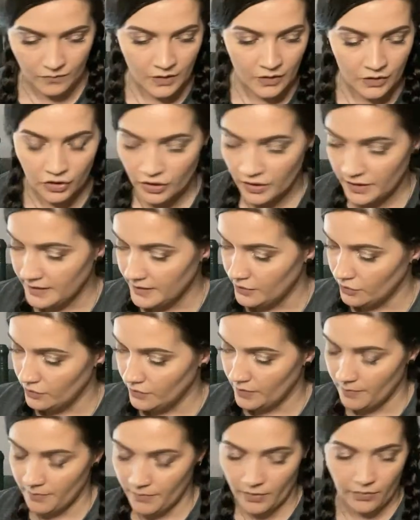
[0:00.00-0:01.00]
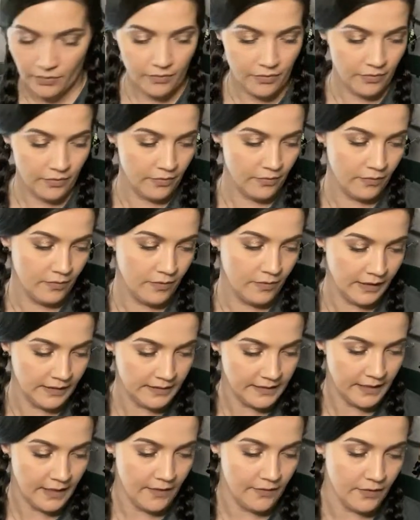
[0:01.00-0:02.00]
Should I do them both, like
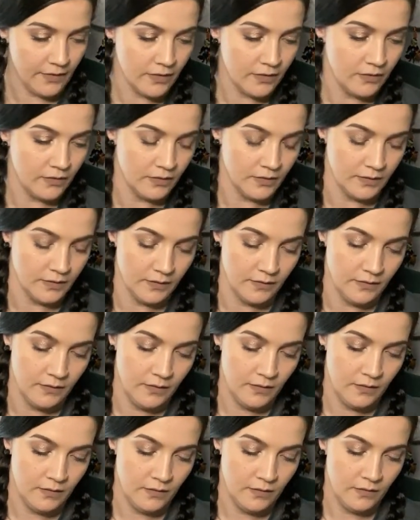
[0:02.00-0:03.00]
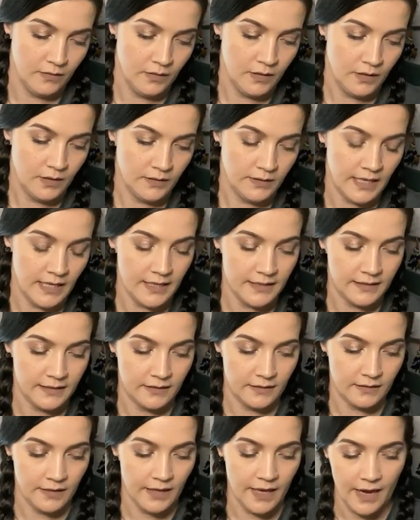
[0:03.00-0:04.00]
together, or?
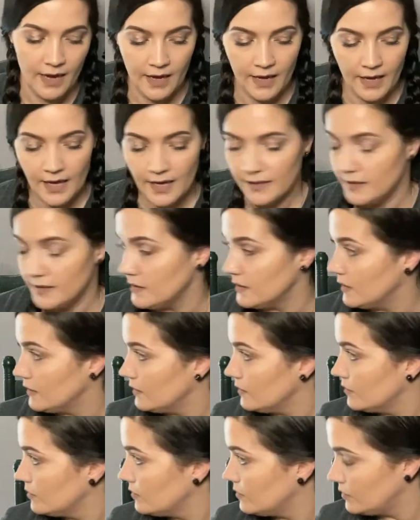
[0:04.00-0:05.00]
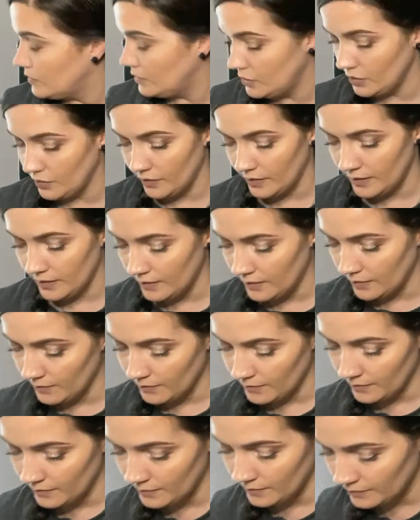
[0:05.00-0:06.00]
yeah, I had to do it them.
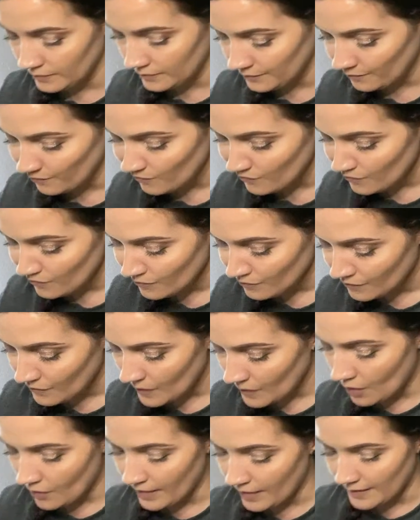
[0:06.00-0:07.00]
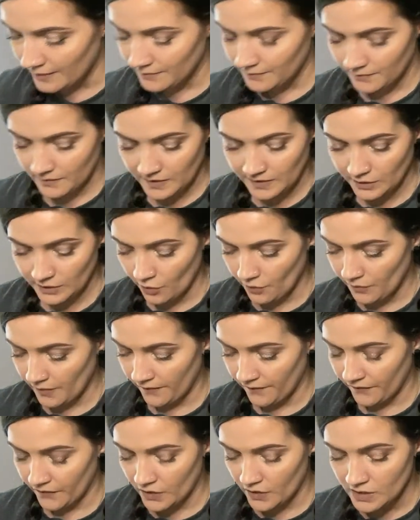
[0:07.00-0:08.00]
Um, all right, so the
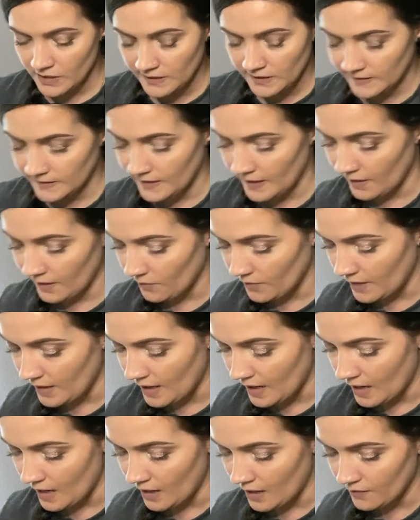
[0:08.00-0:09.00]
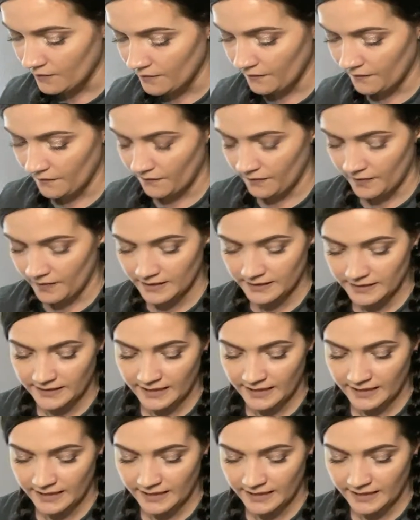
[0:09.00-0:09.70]
first thing we have, this